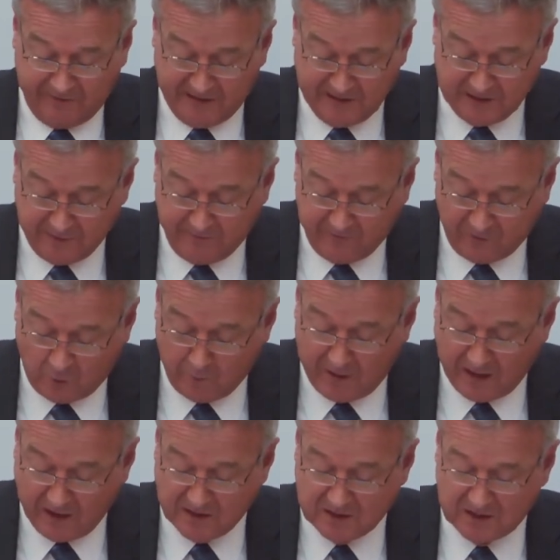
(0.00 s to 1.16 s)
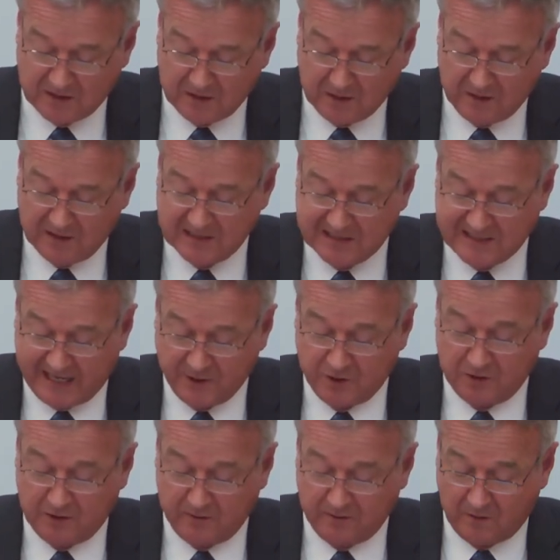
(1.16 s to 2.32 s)
First and foremost, the
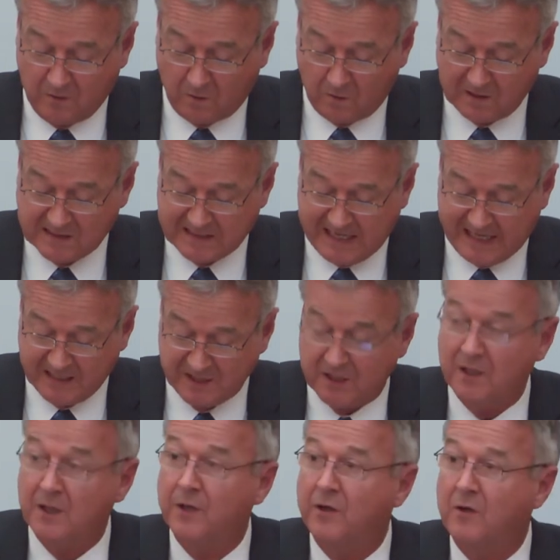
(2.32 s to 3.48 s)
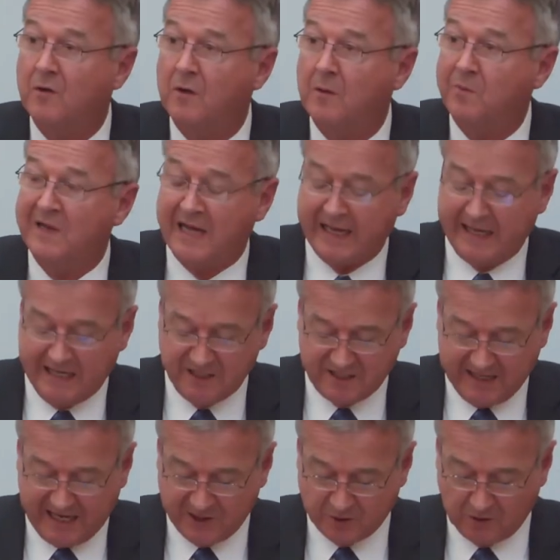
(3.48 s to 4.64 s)
statute of the court says you apply
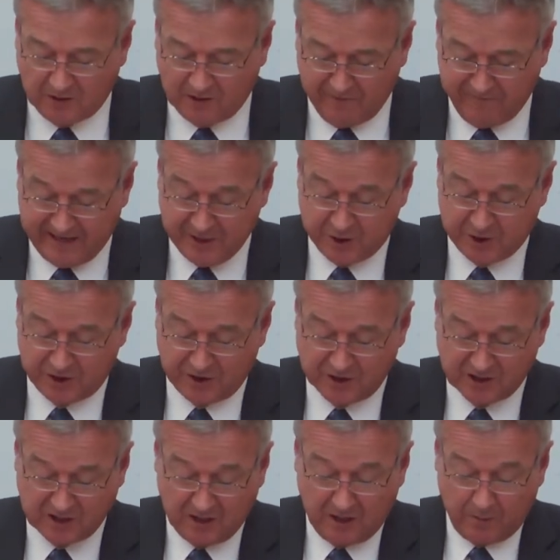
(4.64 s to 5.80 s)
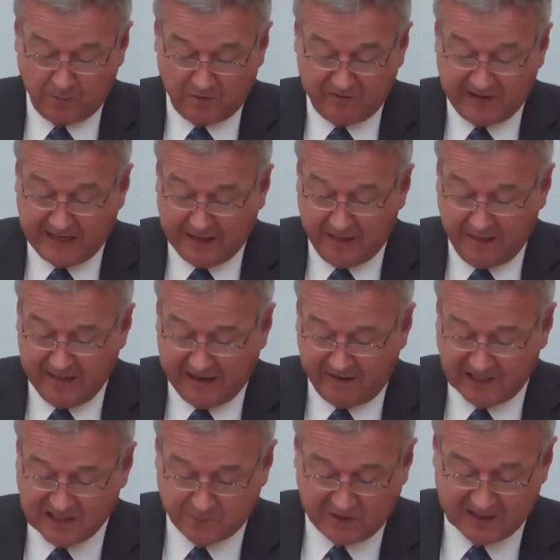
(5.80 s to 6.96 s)
international conventions, provided they're
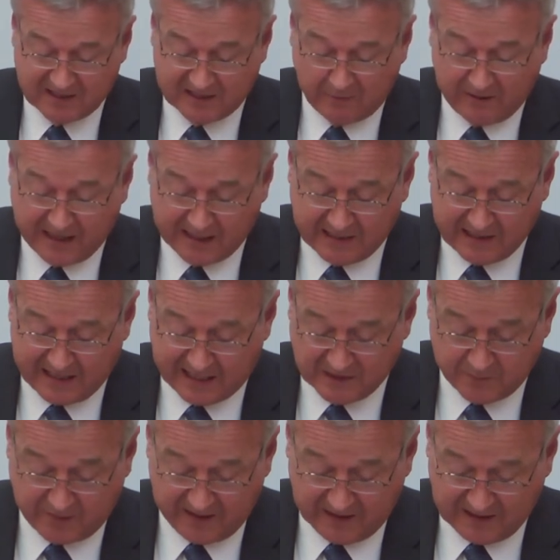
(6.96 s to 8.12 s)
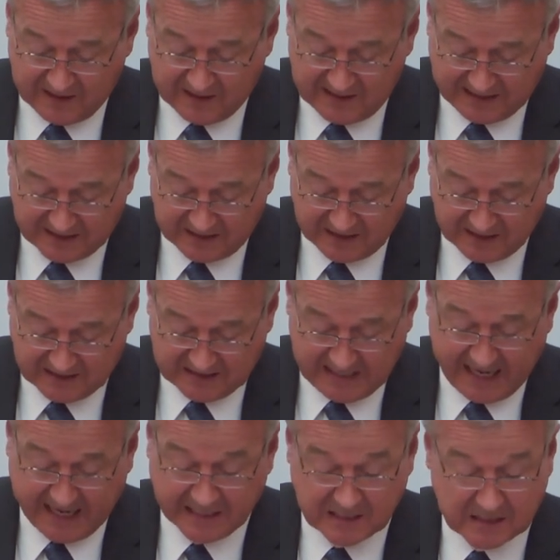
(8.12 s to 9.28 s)
expressly recognised by the contesting
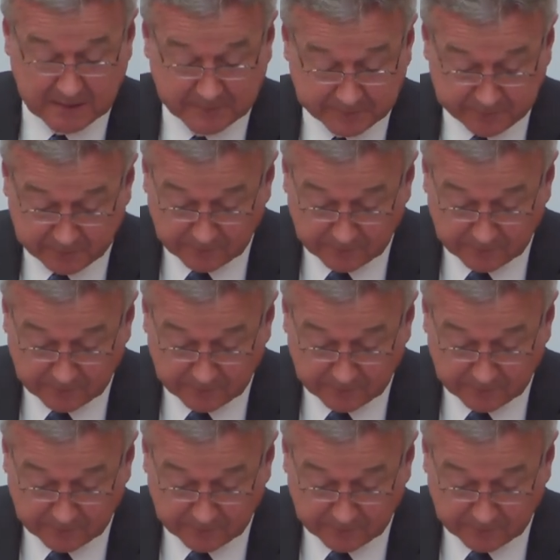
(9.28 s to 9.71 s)
states.